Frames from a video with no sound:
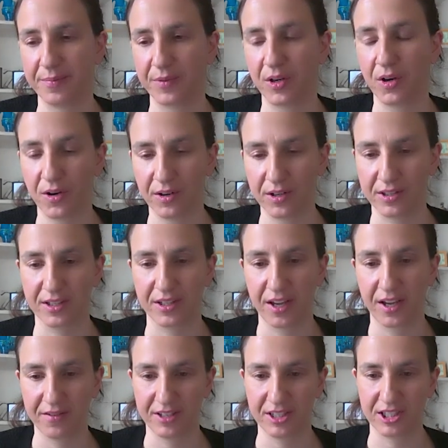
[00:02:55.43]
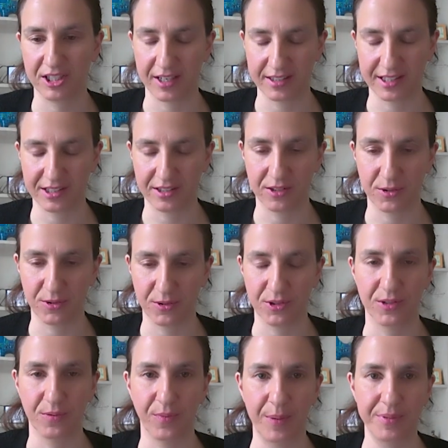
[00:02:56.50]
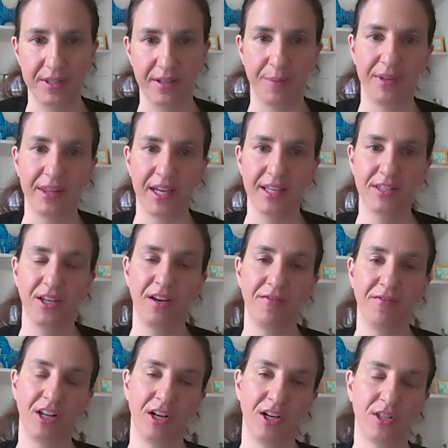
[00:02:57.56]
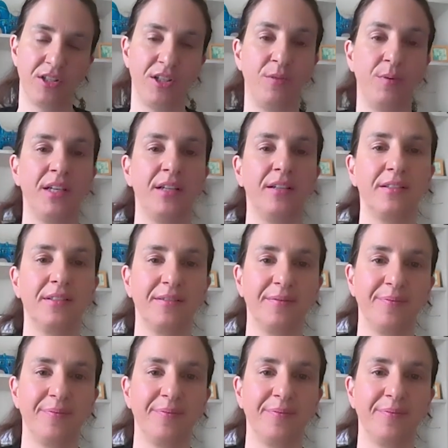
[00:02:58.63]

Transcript: COG, the COVID Genetics Consortium website, but that's over the last 2 weeks.